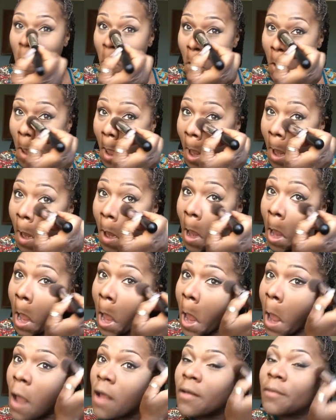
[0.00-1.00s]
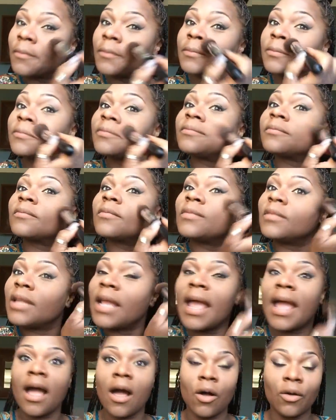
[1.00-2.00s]
Okay.
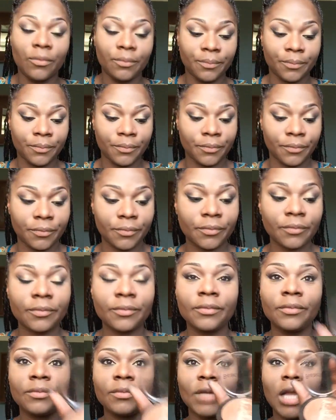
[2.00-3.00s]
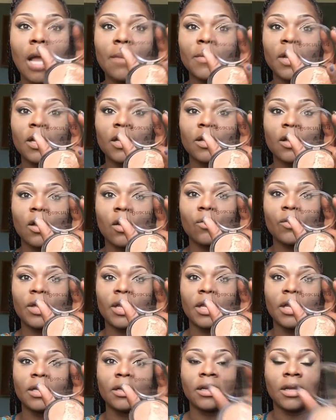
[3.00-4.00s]
Now, I'm gonna go
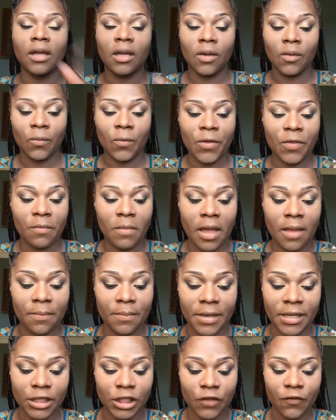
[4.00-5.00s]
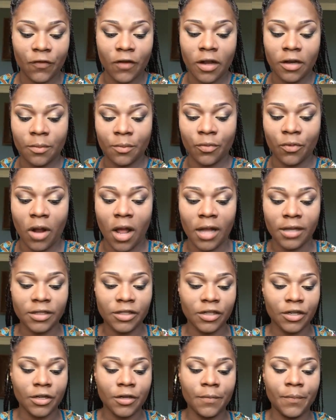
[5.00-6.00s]
in with my Beachfront
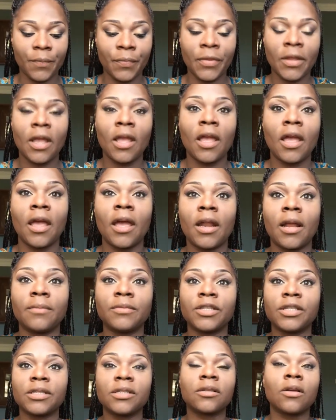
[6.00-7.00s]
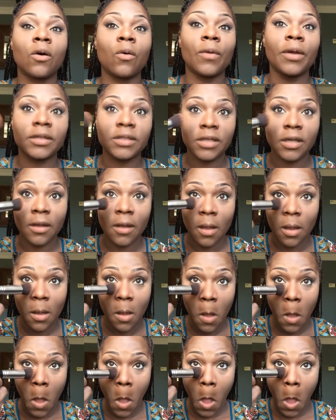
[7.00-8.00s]
bronzer and I'm just going to